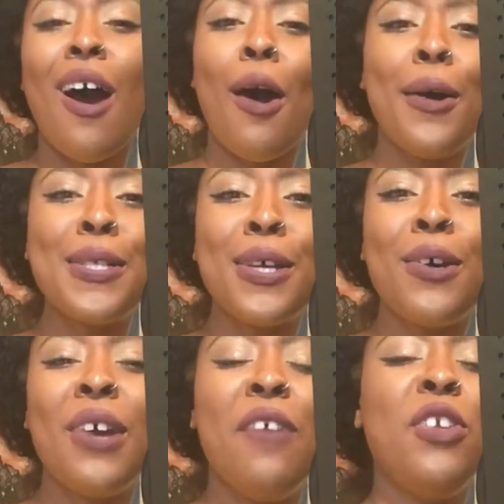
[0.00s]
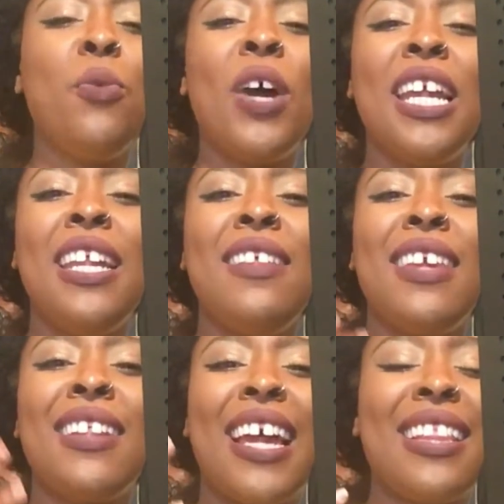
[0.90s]
Also, if you want
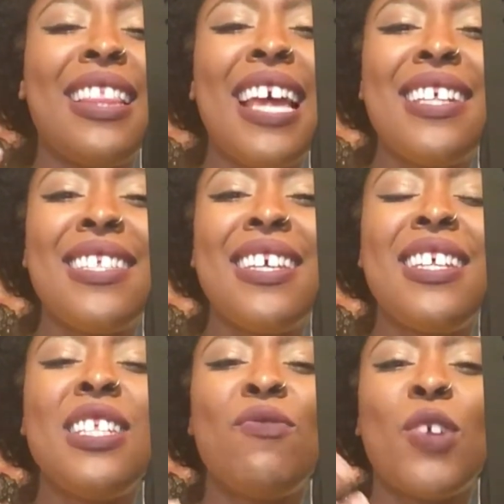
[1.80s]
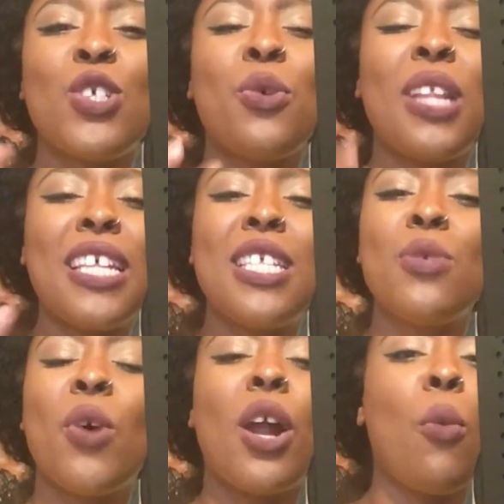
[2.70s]
anything like lessons, virtual lessons
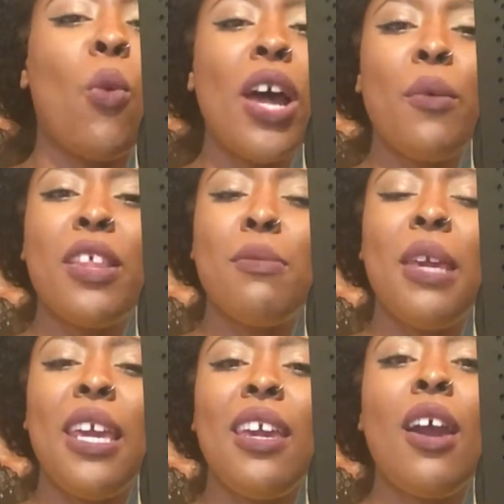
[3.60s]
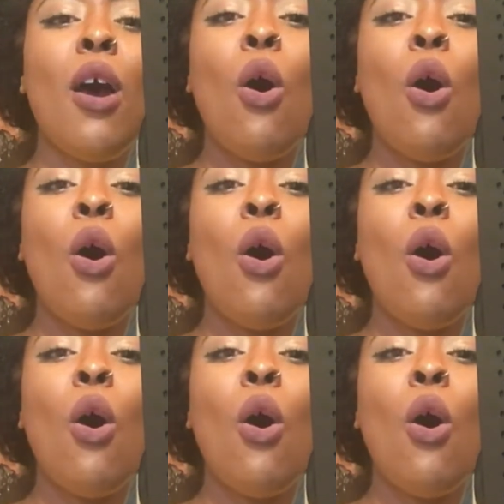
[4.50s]
one-on-one with me,